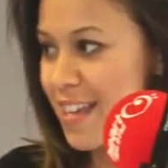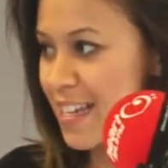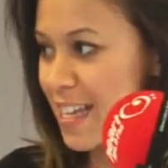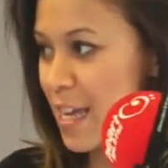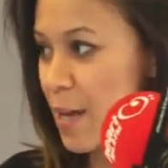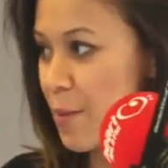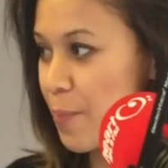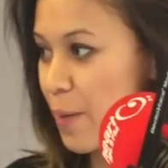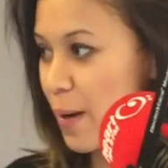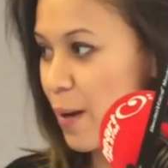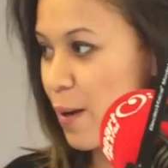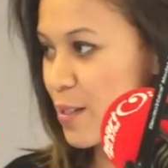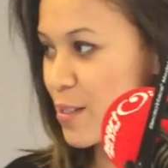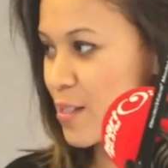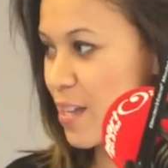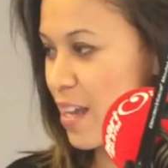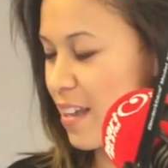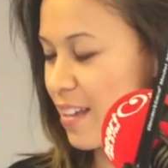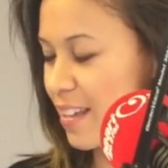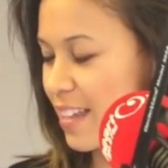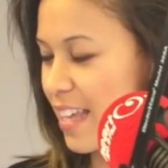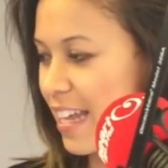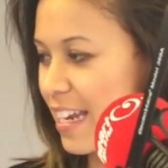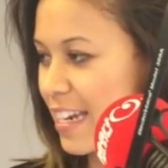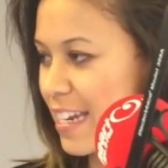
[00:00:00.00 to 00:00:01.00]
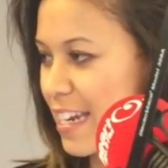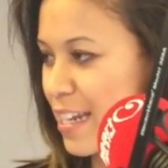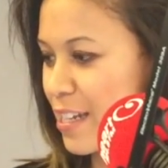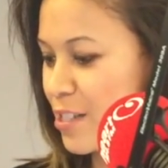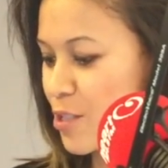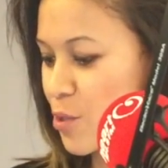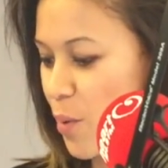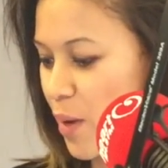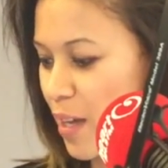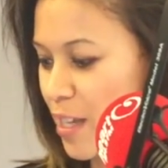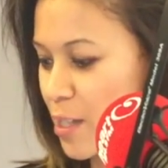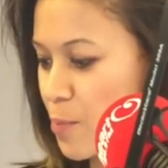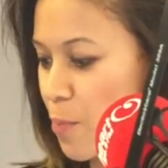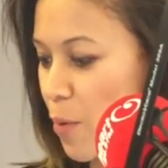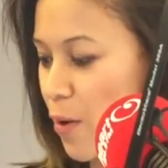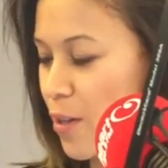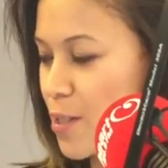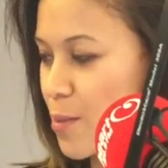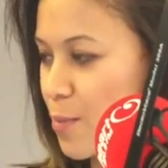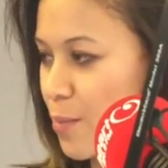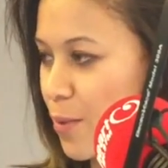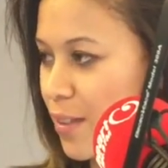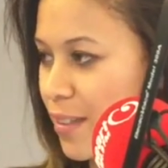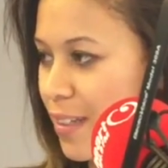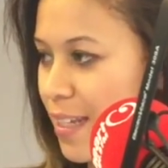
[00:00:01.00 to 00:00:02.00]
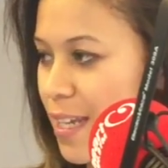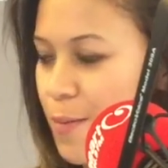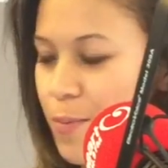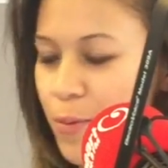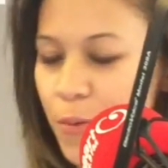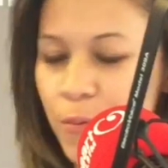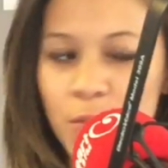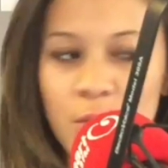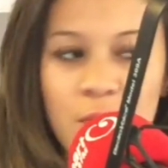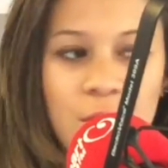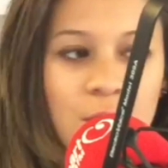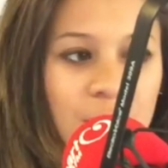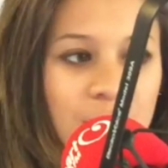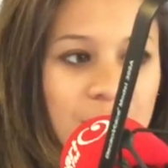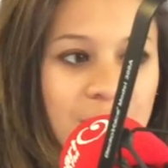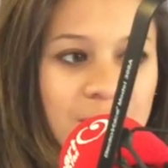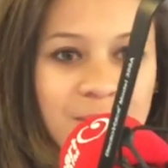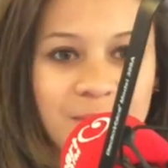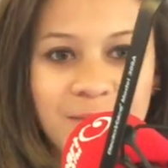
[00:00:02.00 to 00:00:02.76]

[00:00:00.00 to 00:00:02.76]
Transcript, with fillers: keep it as uh, get it here as quick as possible and keep it warm.